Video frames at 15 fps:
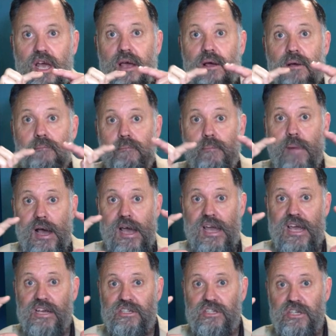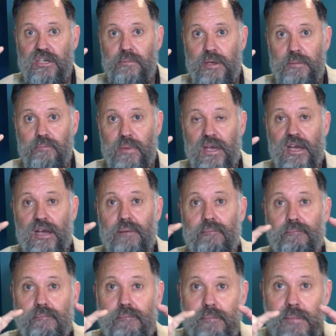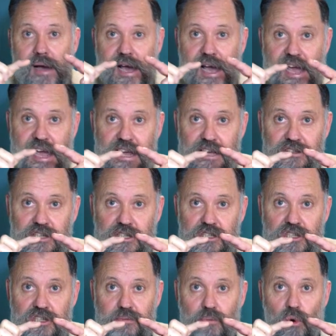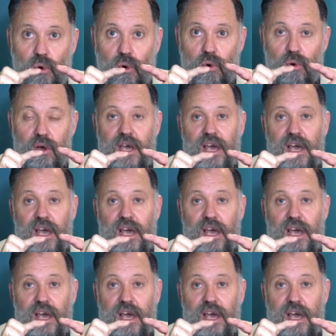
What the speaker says: makes it a bit bigger, makes it small,